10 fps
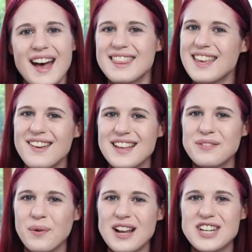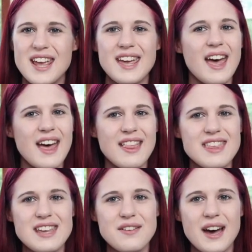thank you guys for watching.
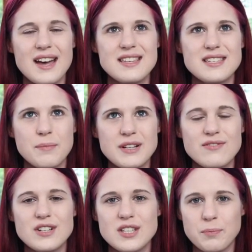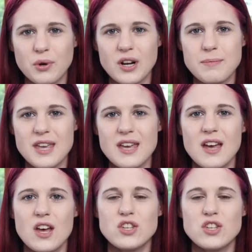Thank you guys so much for supporting me.